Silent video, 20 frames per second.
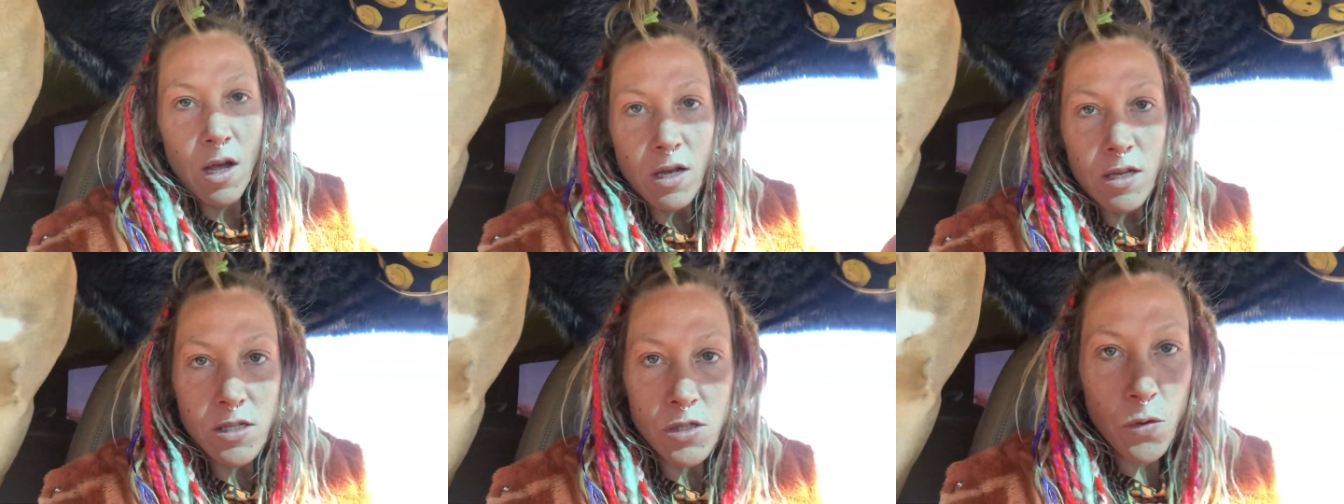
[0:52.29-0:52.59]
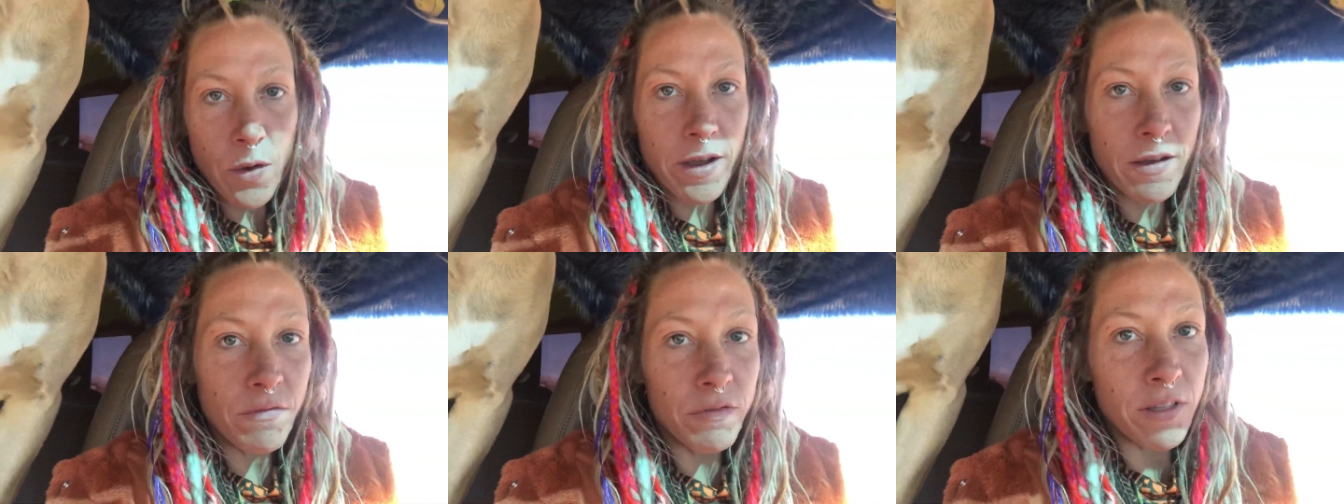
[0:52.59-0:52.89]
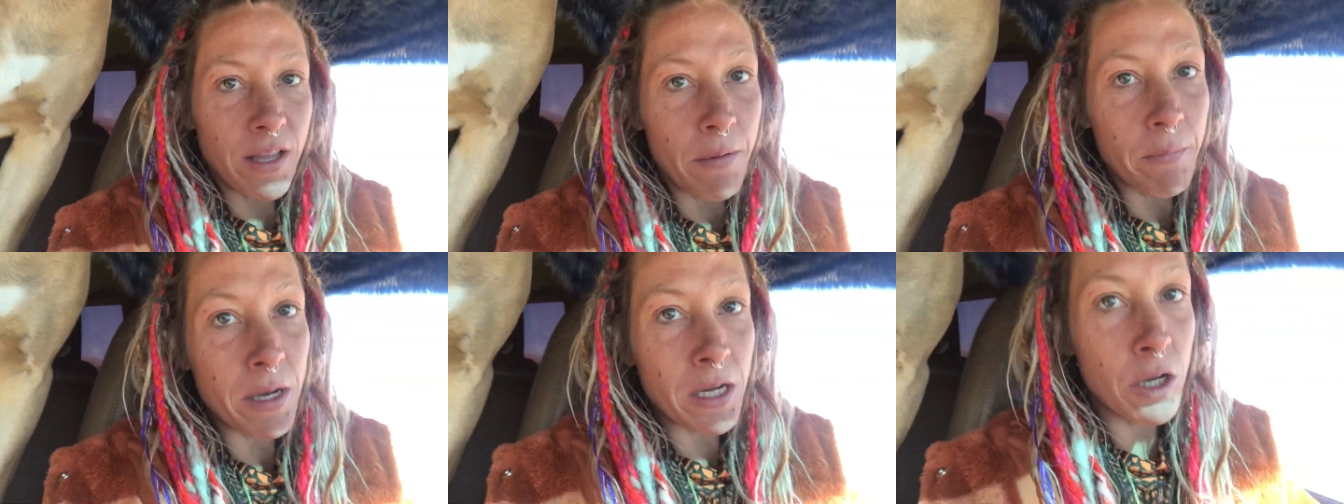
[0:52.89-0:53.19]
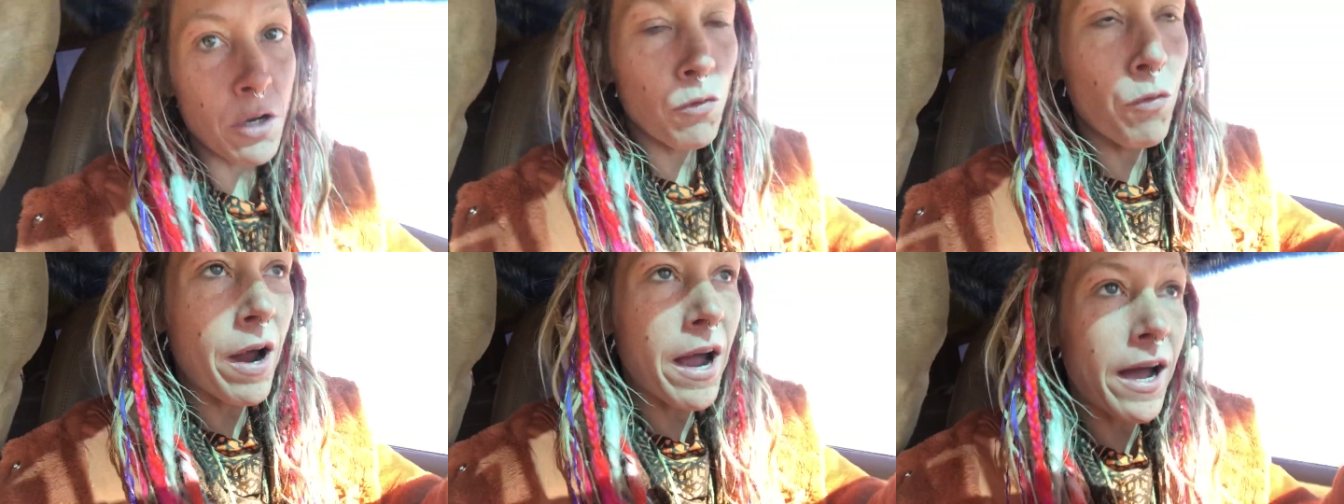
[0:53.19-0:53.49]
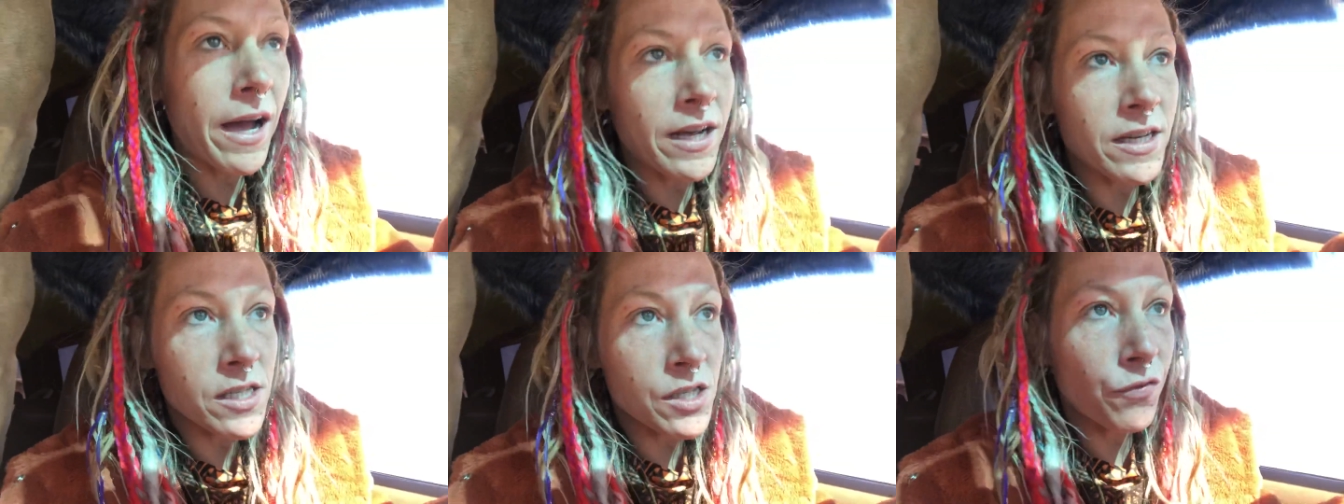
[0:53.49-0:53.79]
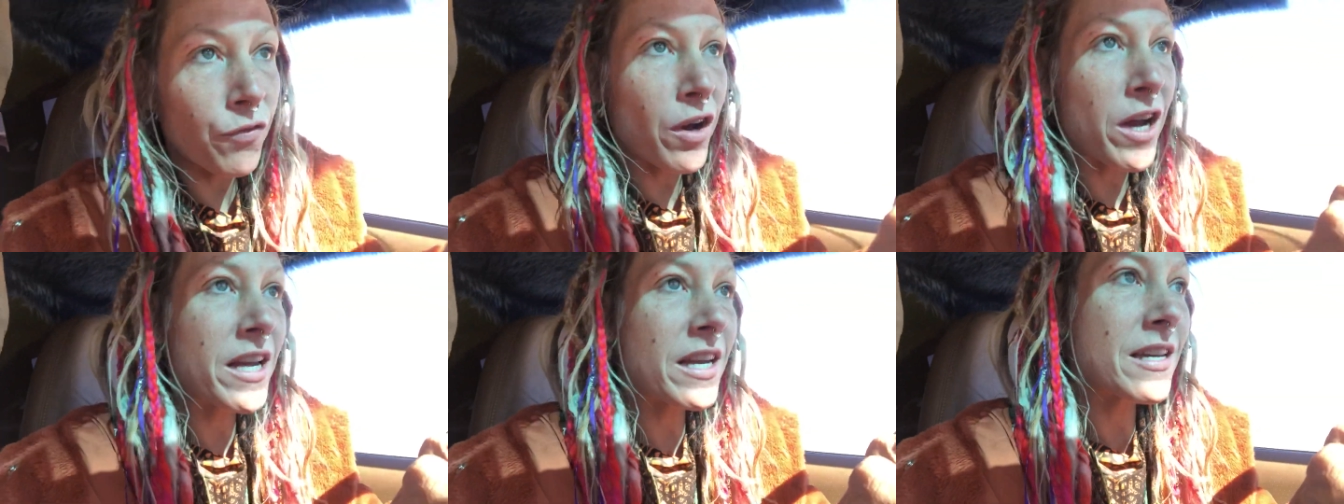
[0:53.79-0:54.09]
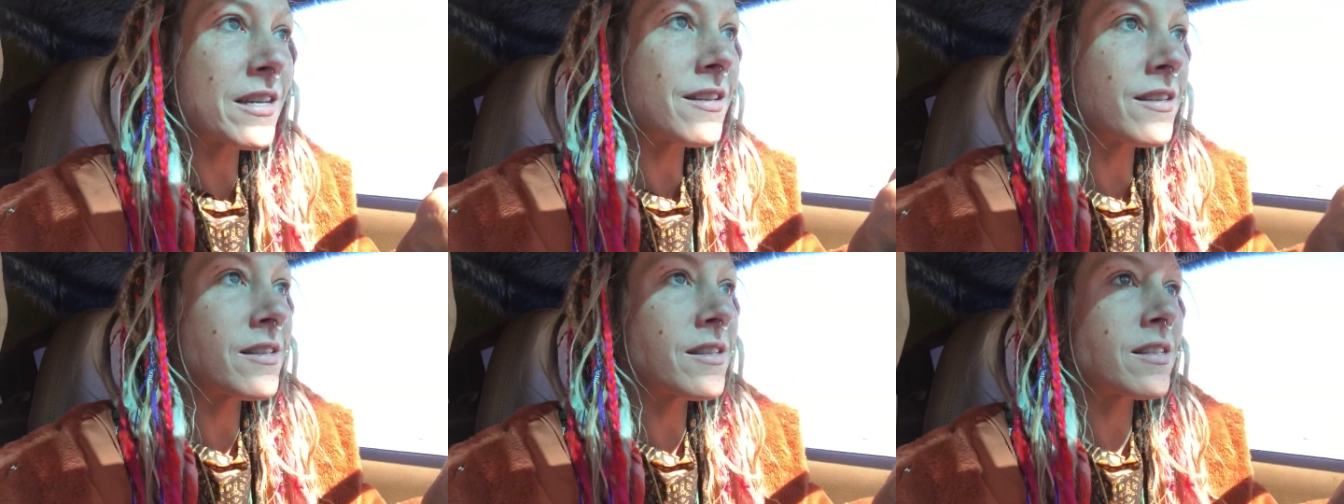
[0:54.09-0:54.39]
So I have lemongrass,
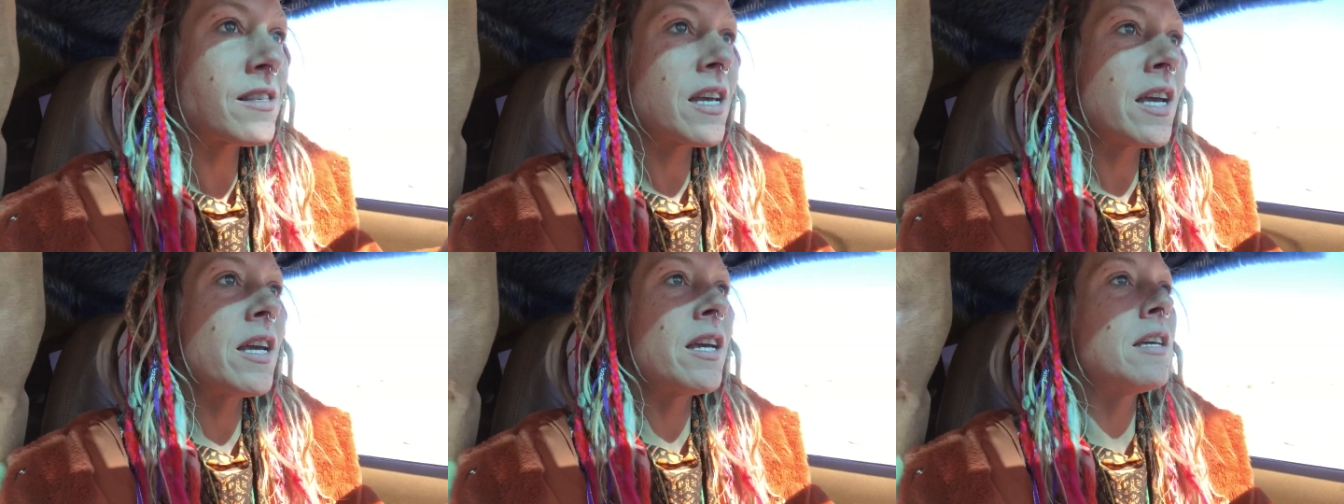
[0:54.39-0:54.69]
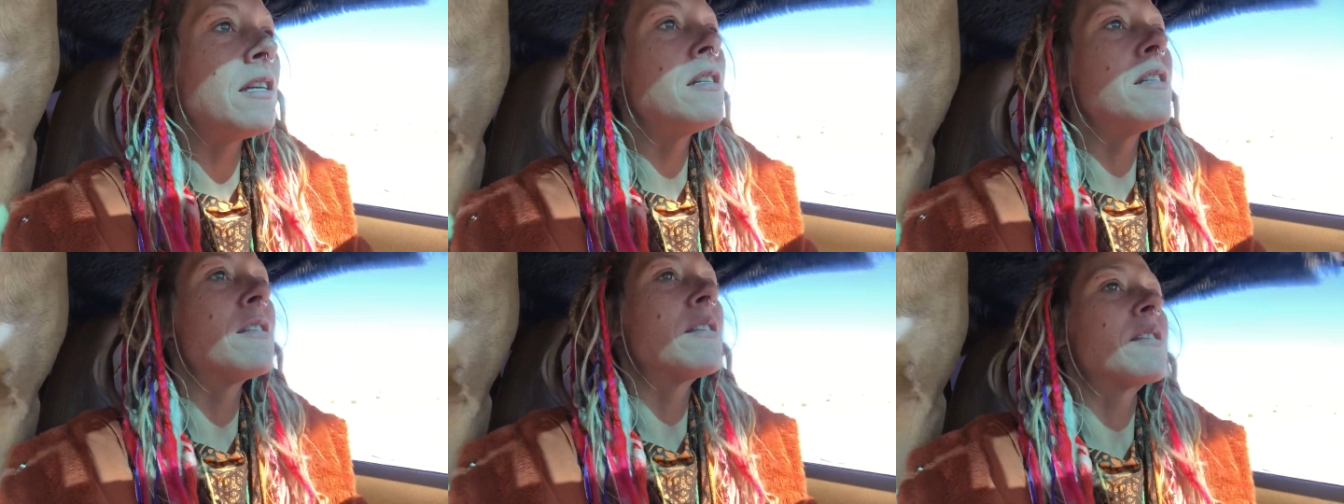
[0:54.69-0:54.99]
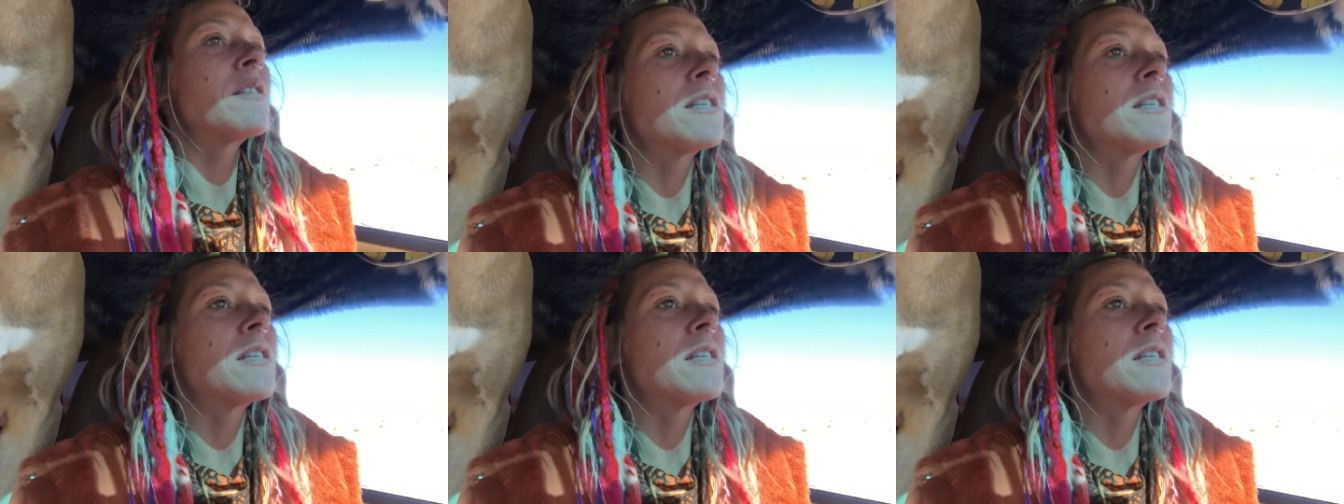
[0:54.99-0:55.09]
frankincense,